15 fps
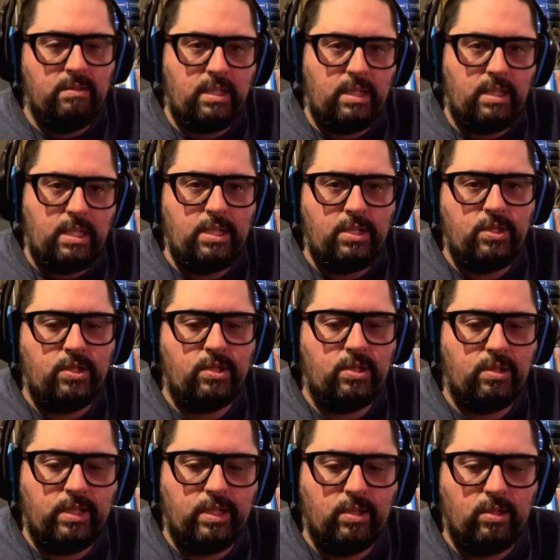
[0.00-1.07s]
each
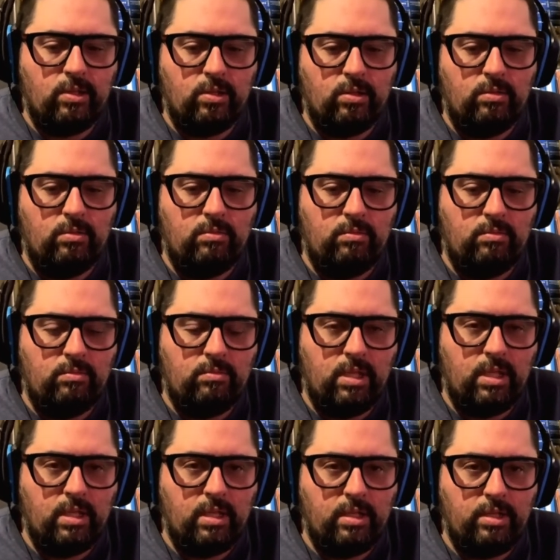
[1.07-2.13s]
little
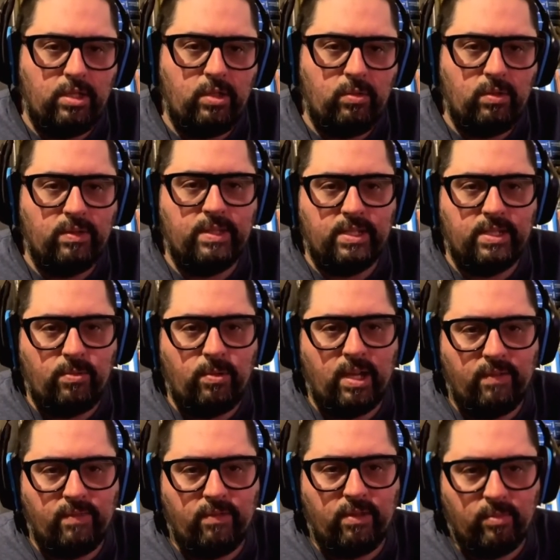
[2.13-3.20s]
unit that you
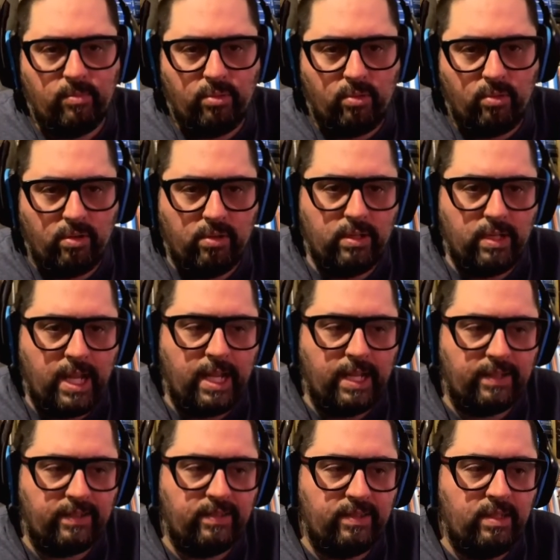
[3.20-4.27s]
have on the board on the
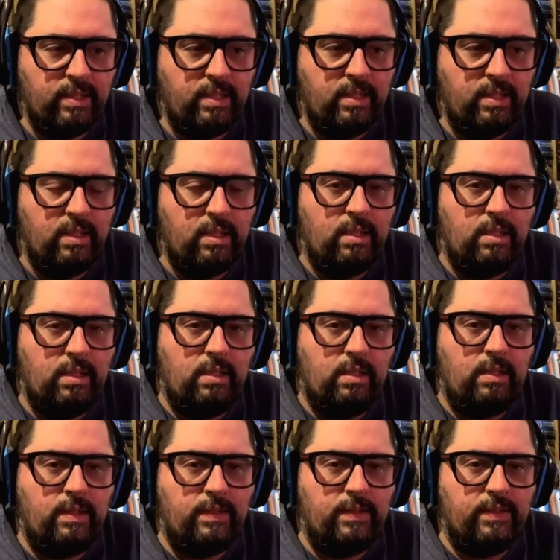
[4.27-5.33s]
hex
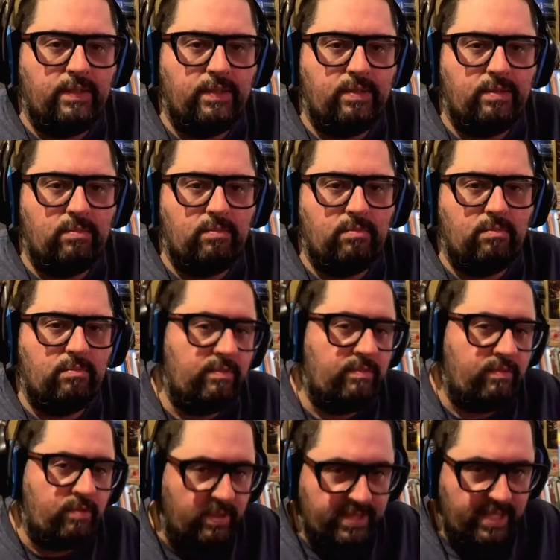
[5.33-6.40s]
is,
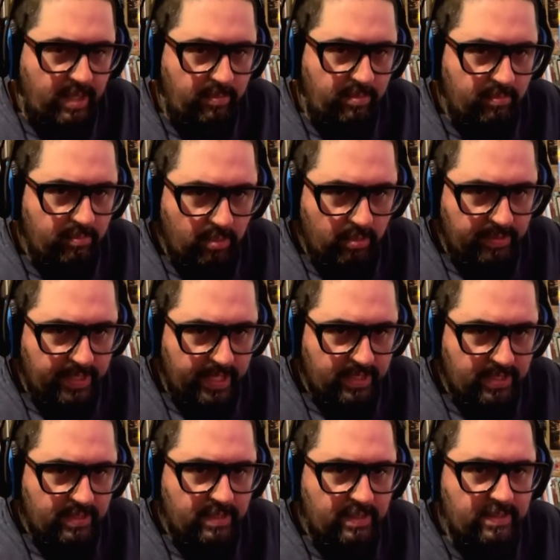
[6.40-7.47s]
for example, bolt
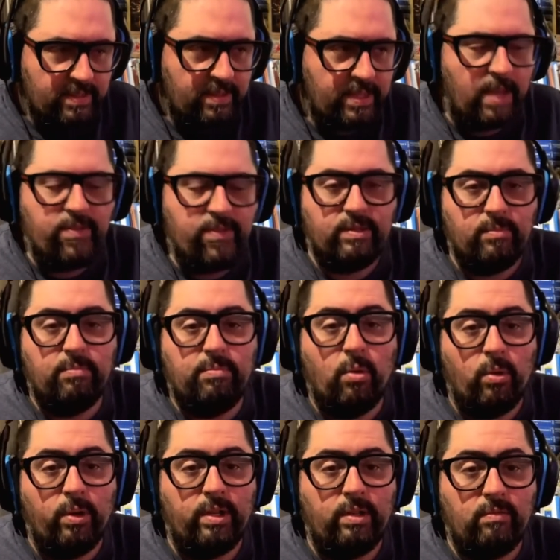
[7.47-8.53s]
action is 1,000
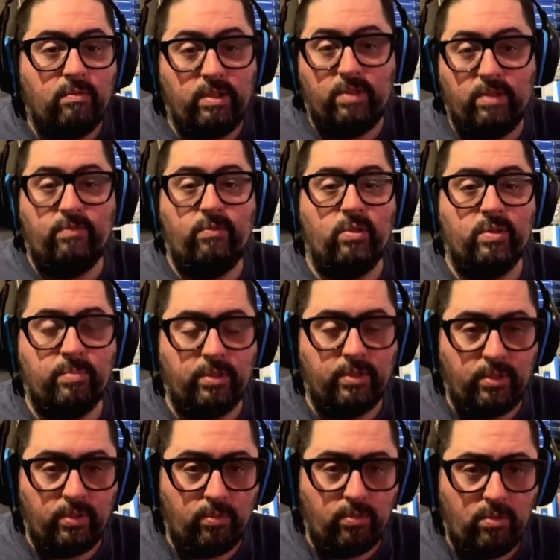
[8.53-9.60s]
point reinforced
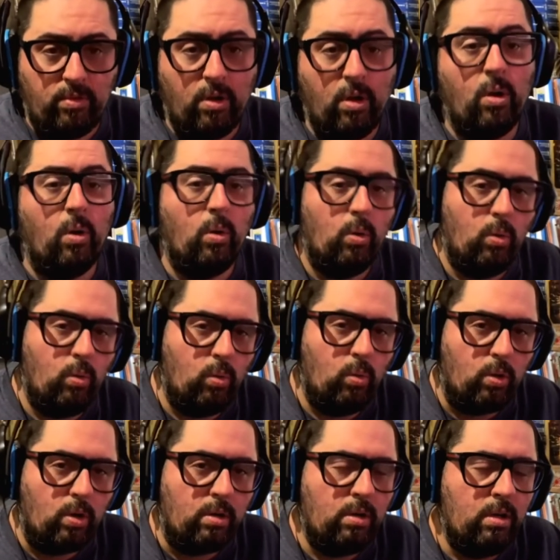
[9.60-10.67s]
platoon
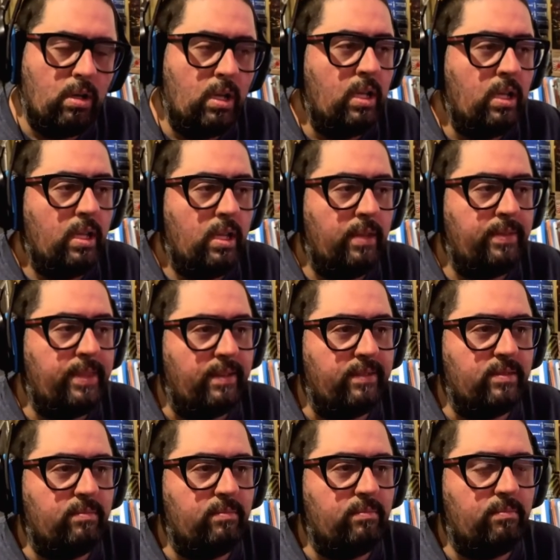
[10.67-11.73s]
or
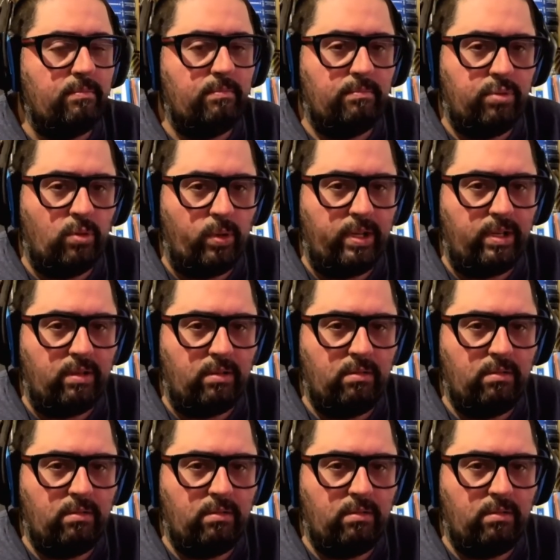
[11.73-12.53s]
1,000 point